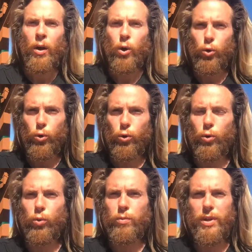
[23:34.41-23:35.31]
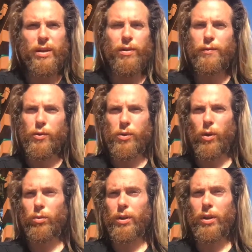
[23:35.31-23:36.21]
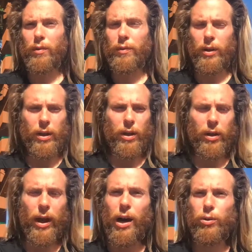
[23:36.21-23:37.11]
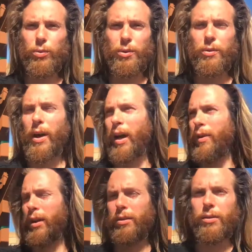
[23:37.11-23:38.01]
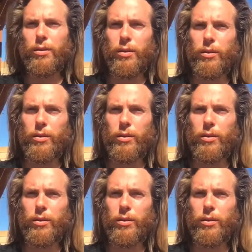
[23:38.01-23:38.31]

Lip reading: who, even if you don't live in a house where you have access to,